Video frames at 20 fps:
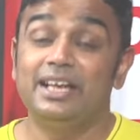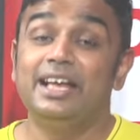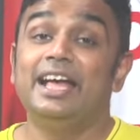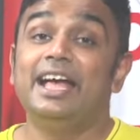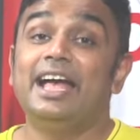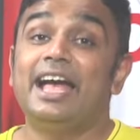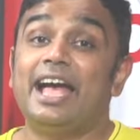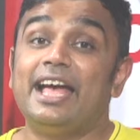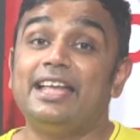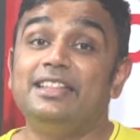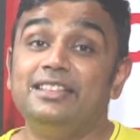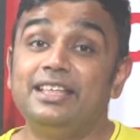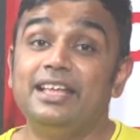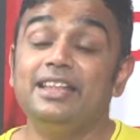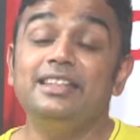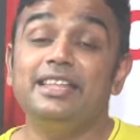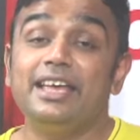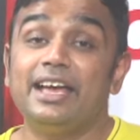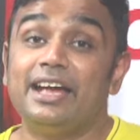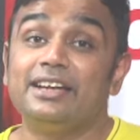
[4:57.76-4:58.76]
and
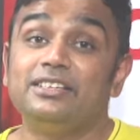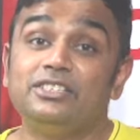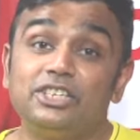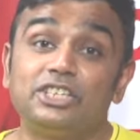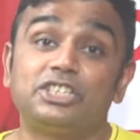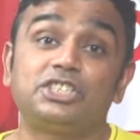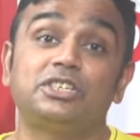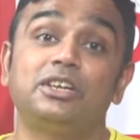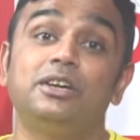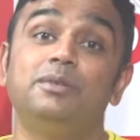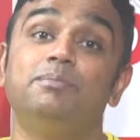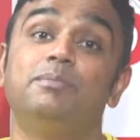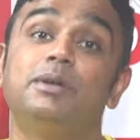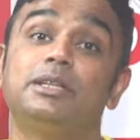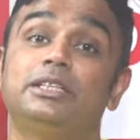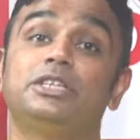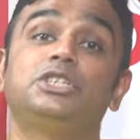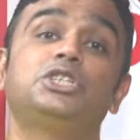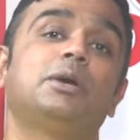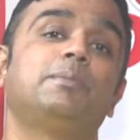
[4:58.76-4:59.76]
then they adjusted
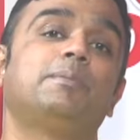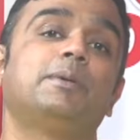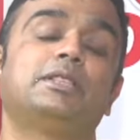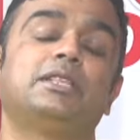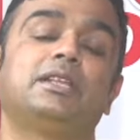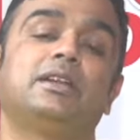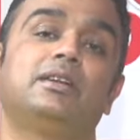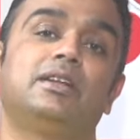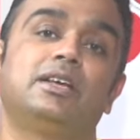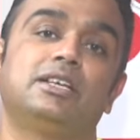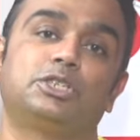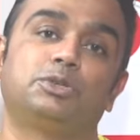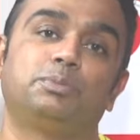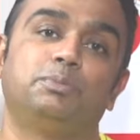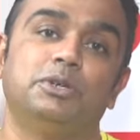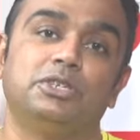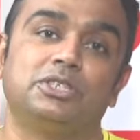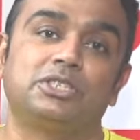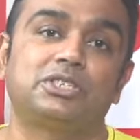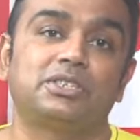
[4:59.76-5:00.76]
Matisha Patirana's
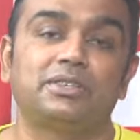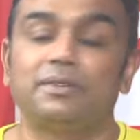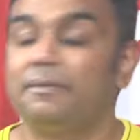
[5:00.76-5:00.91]
purse.